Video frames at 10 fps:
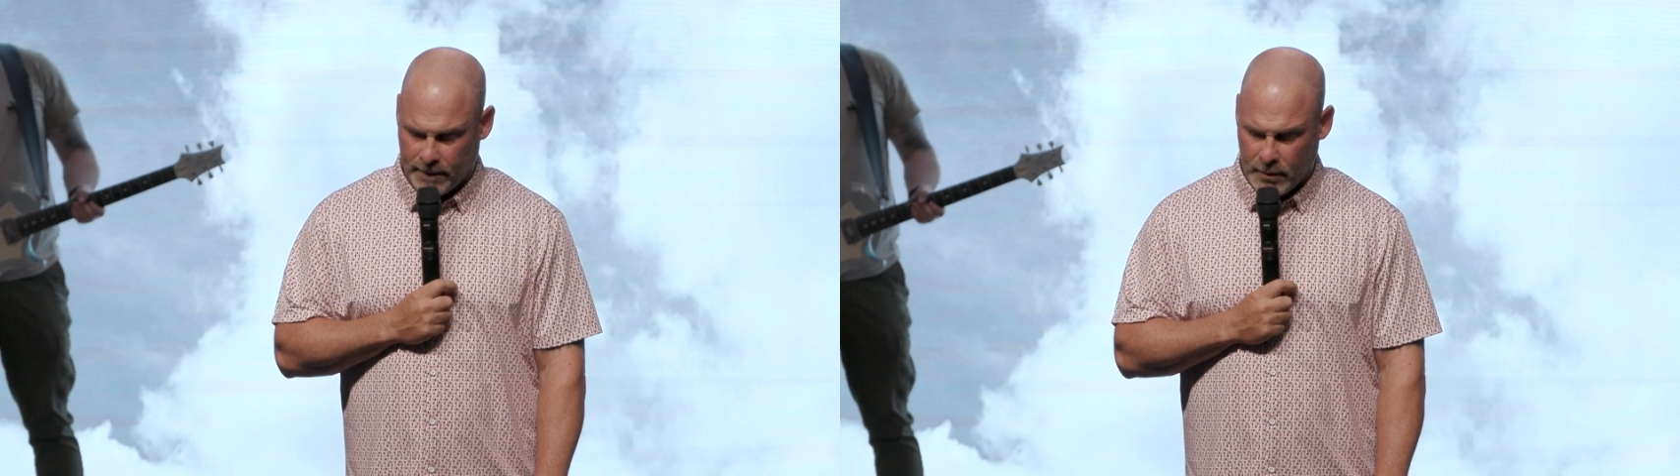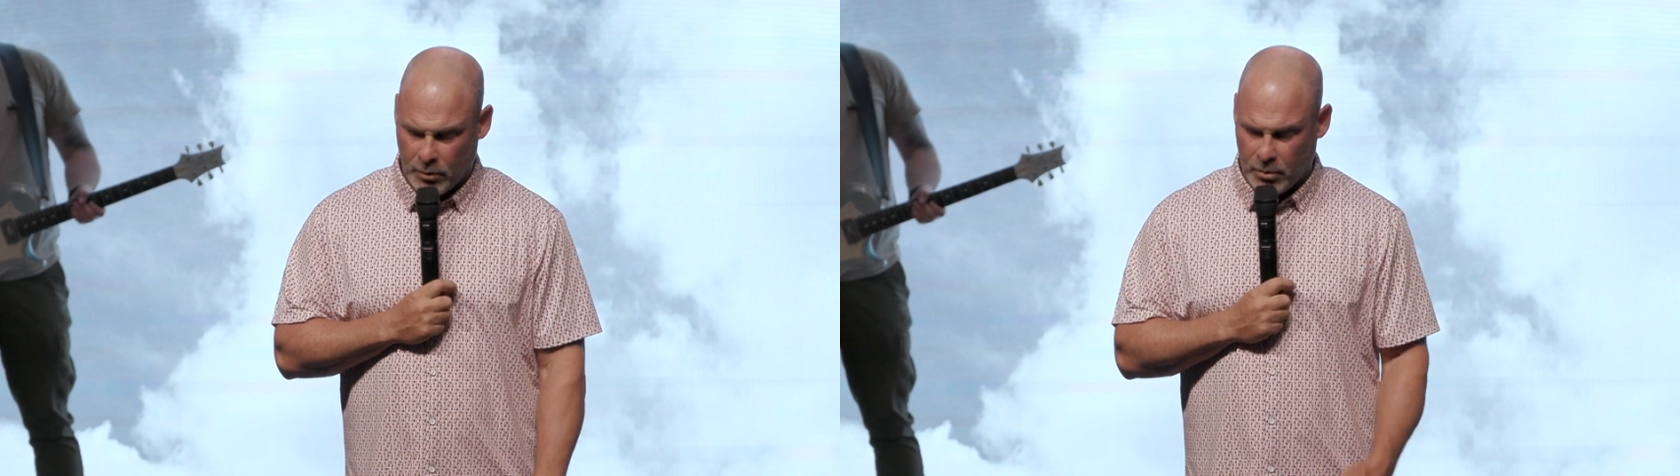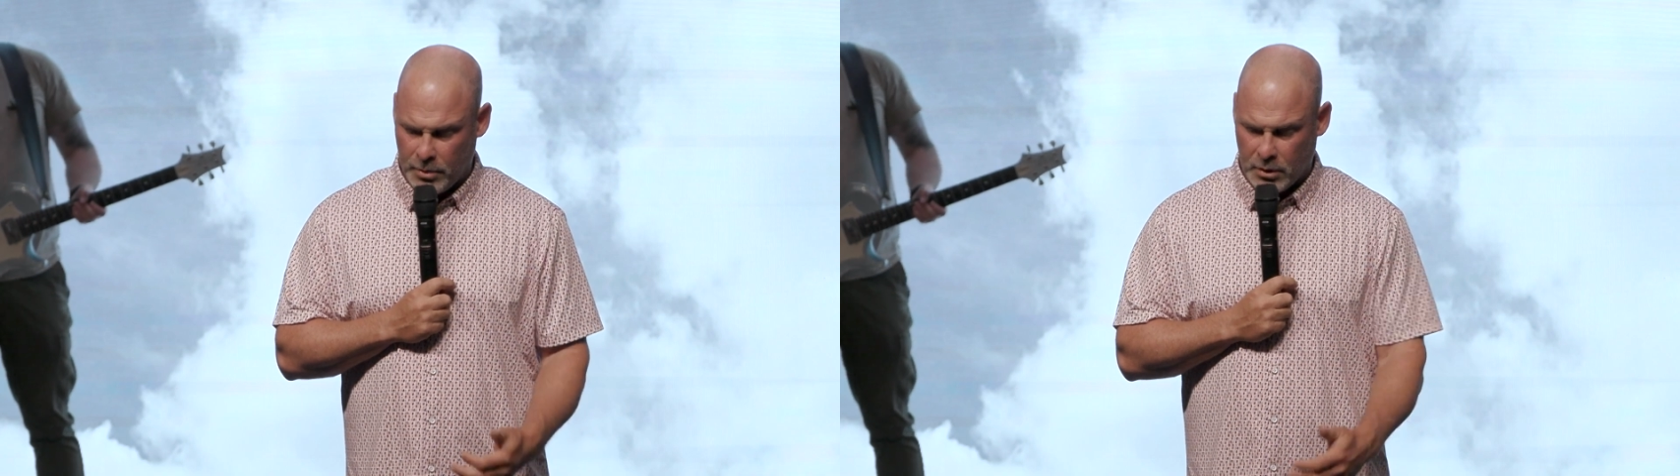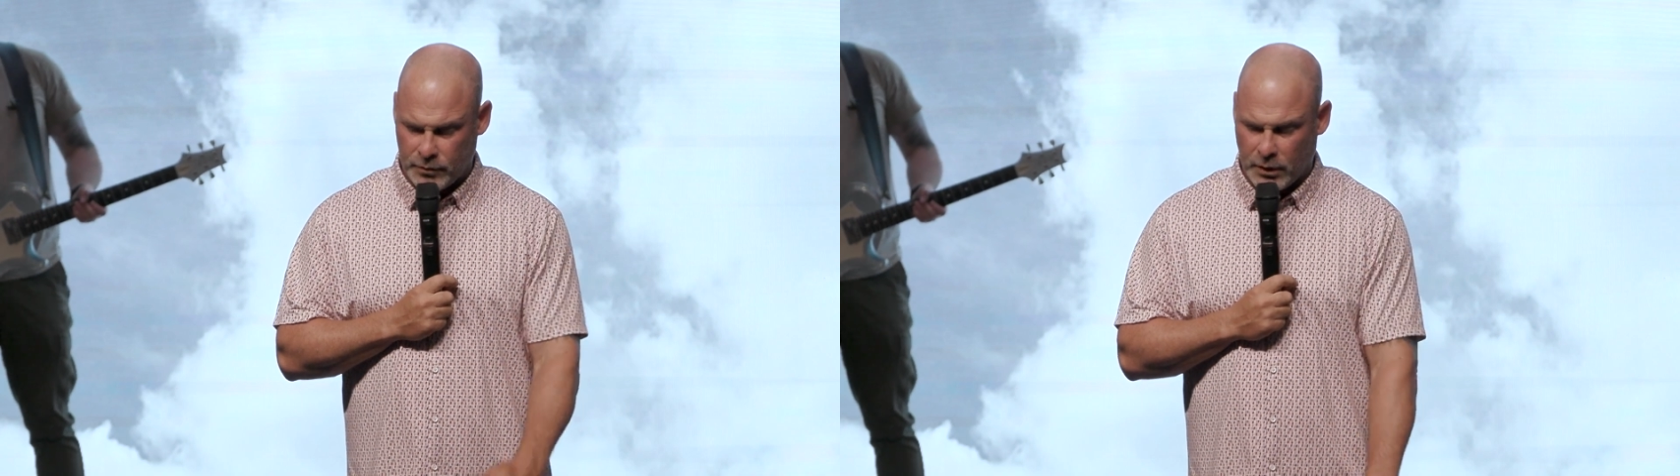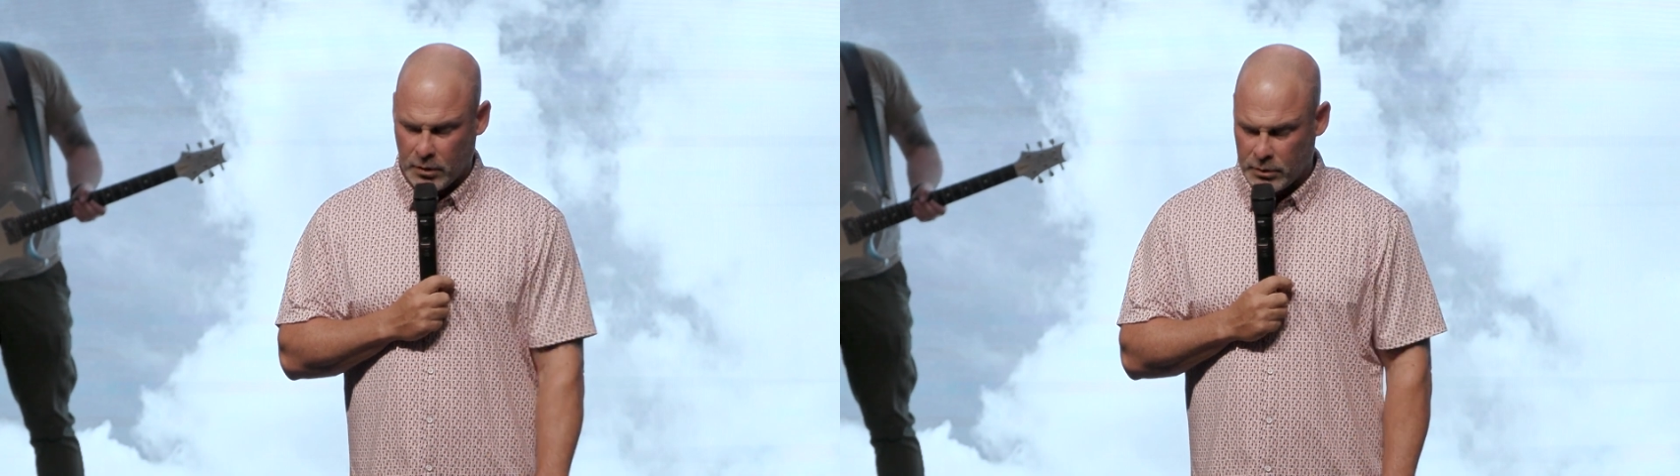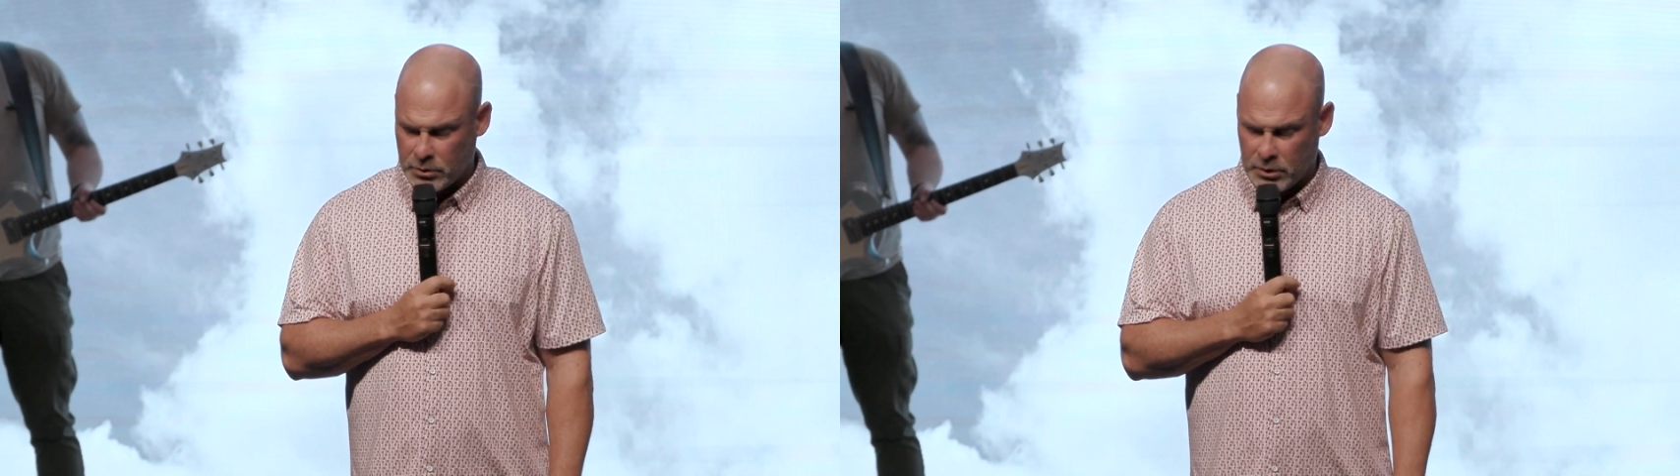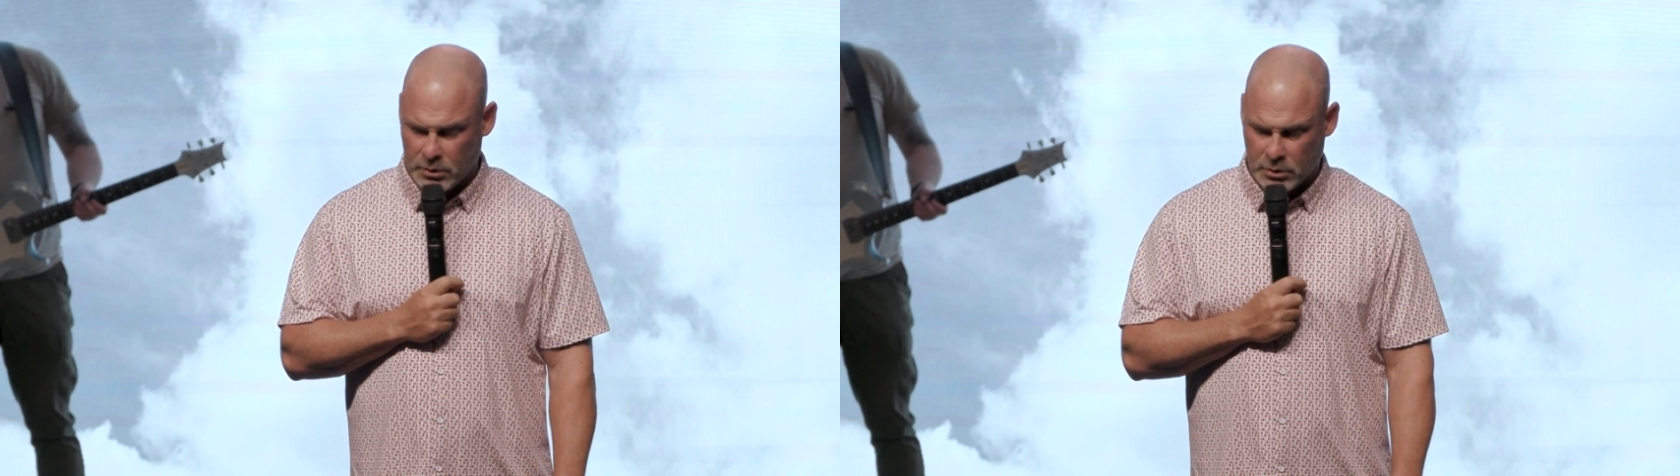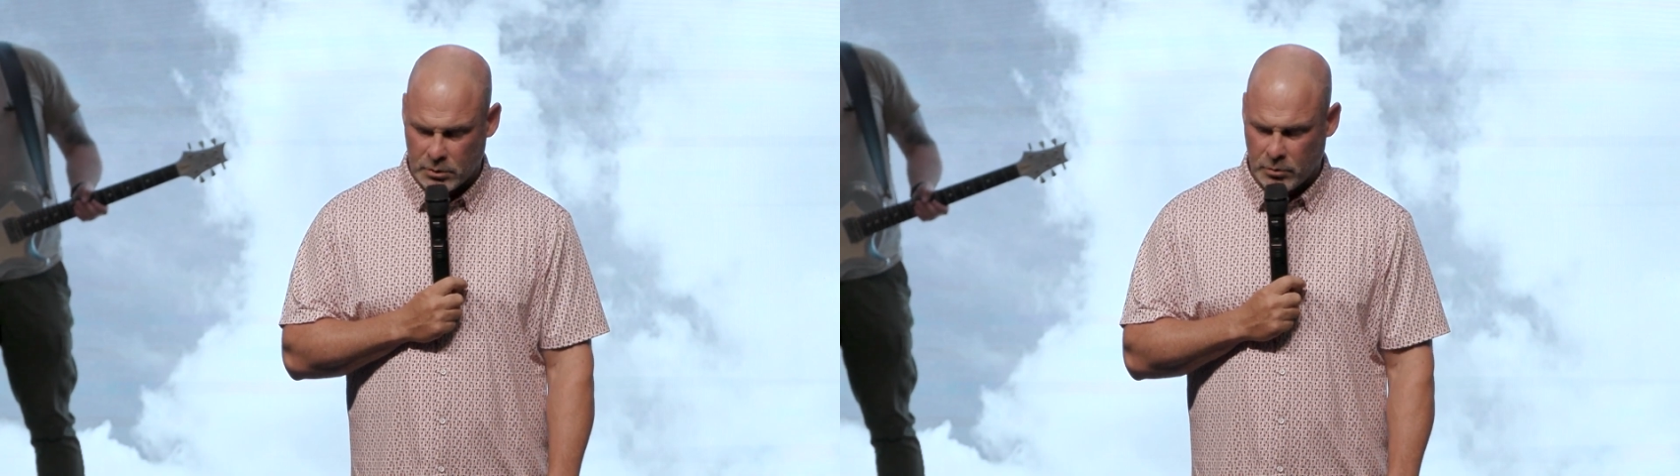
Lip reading: I want to begin following Jesus.